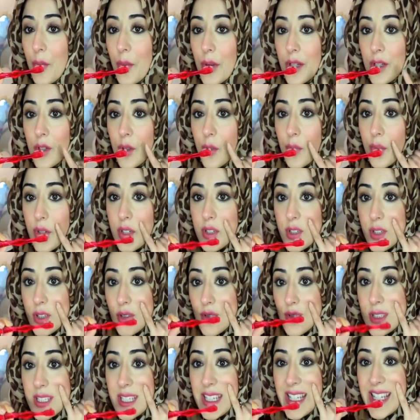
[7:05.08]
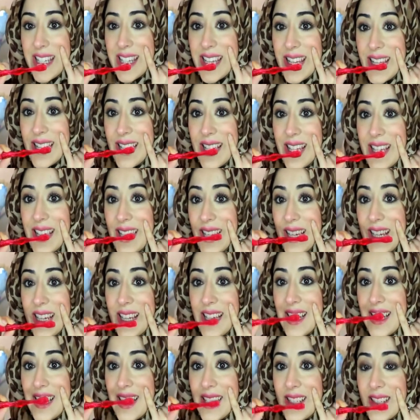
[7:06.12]
is that when you're brushing your teeth,
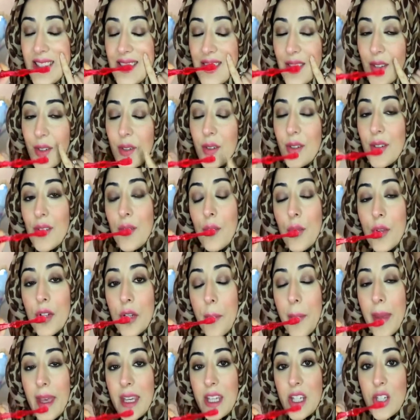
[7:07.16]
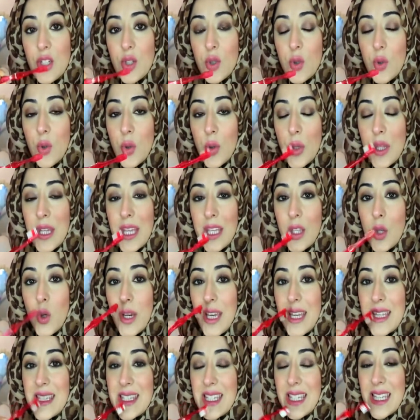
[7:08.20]
like so, you want to make sure that
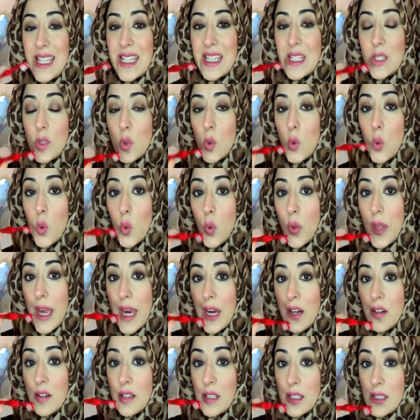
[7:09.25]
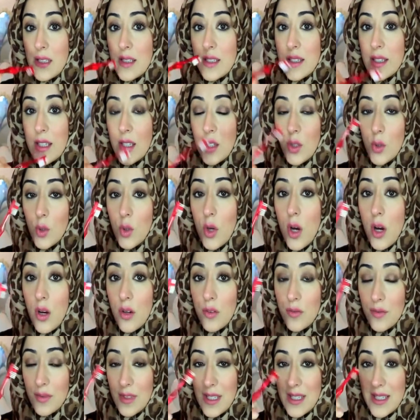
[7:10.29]
you're getting into all areas that you
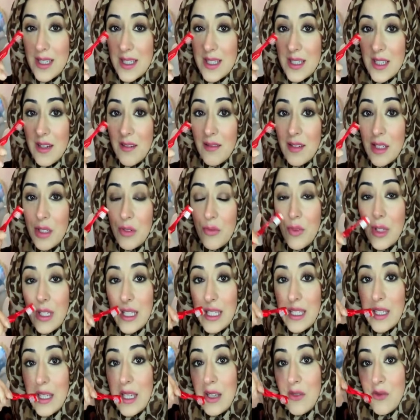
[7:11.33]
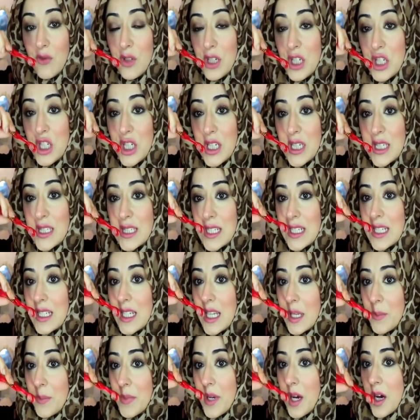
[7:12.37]
can't necessarily reach
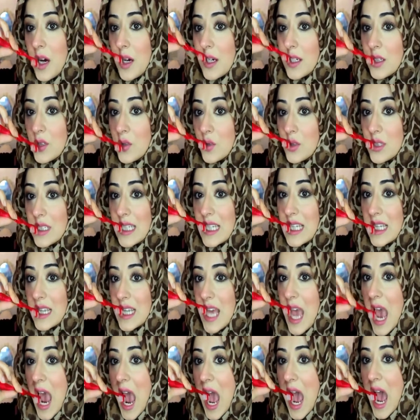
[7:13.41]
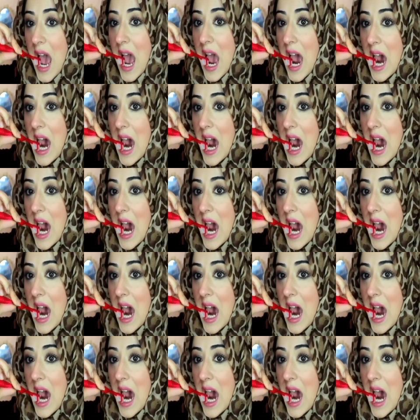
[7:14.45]
easily, like behind your teeth,